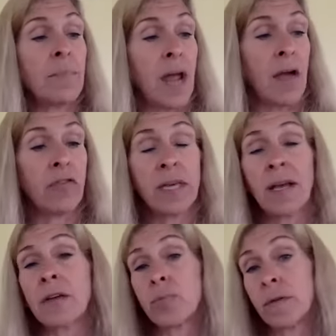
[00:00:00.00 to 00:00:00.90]
but everything
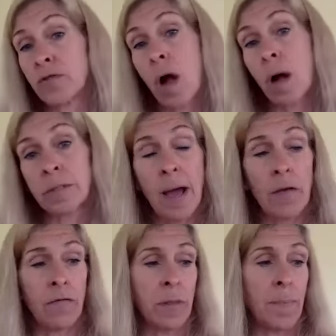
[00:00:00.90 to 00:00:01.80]
else we've talked about for the